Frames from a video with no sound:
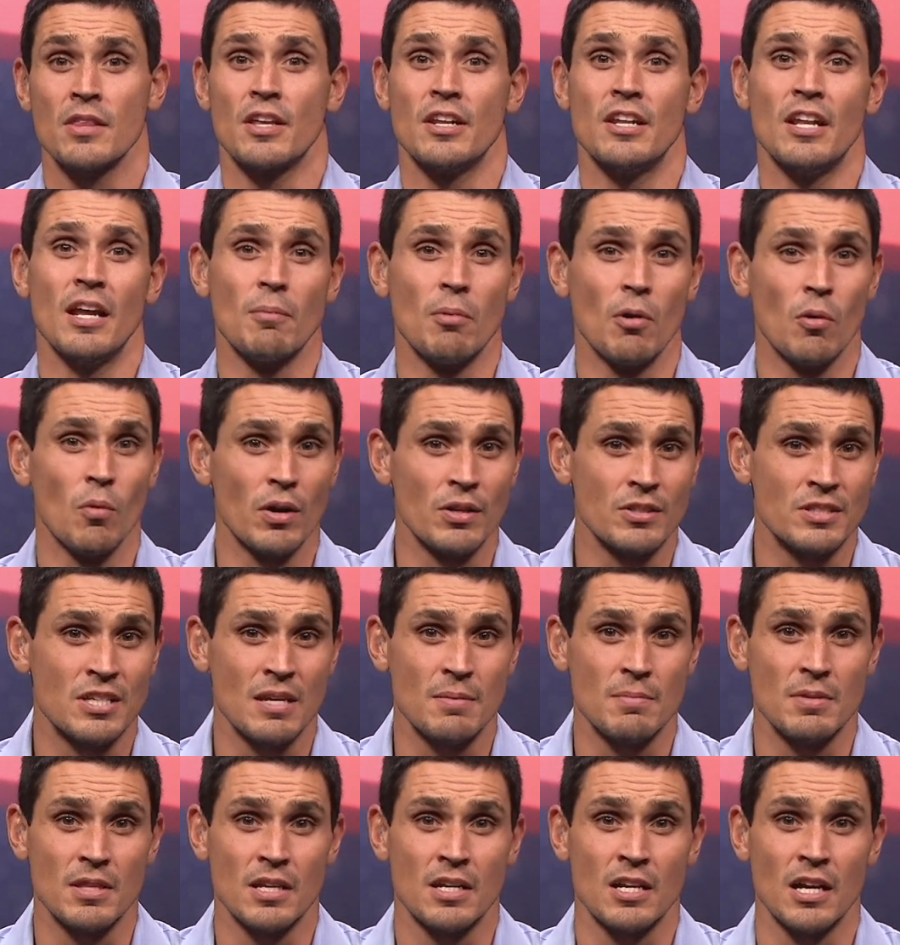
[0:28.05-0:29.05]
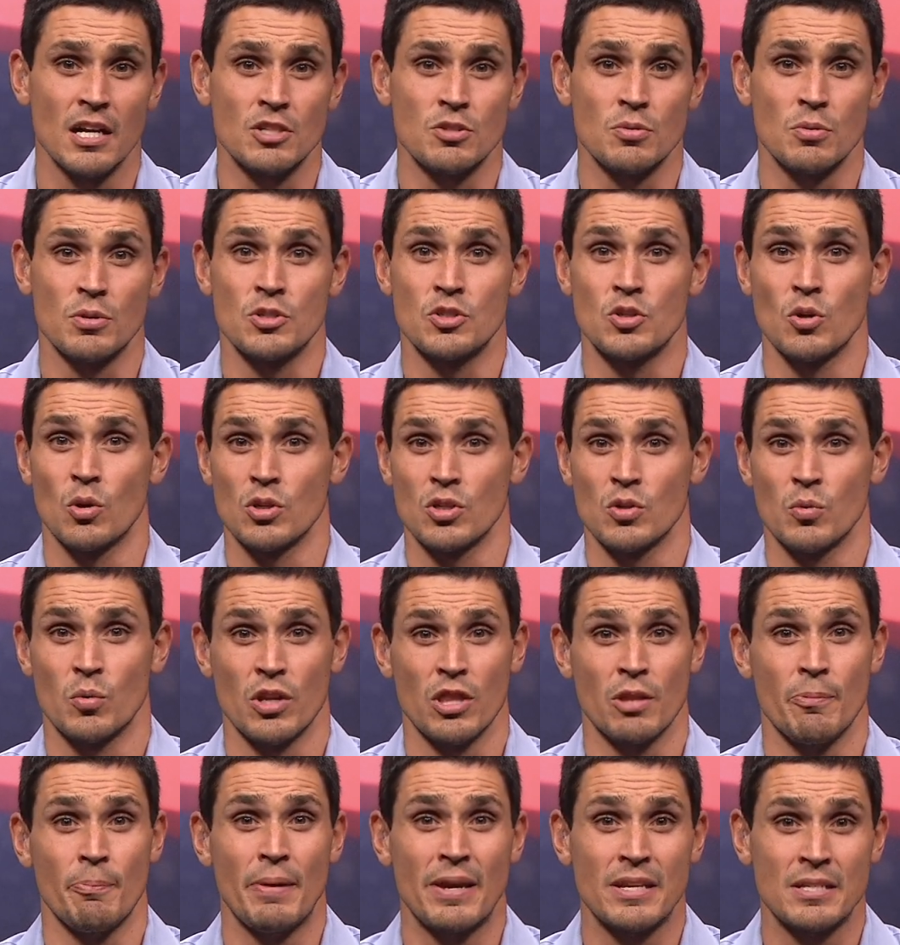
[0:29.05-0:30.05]
The number one team in the country with Georgia,
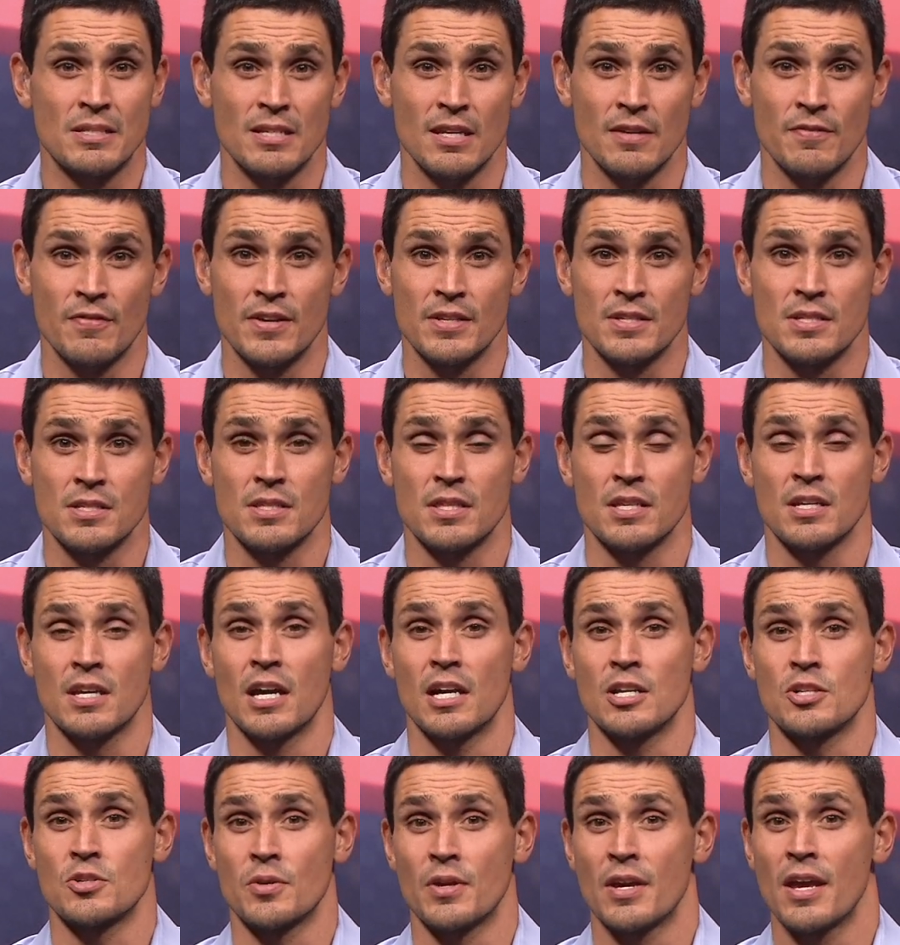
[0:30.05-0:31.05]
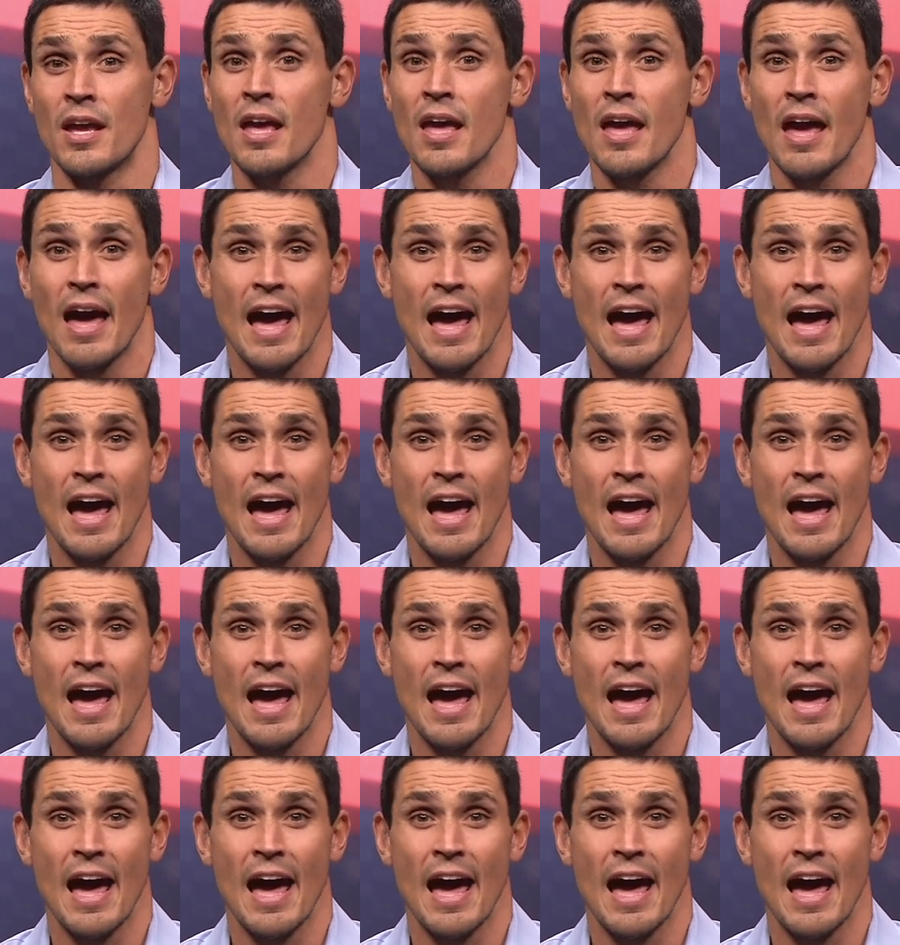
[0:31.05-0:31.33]
one of the best best defenses in the country.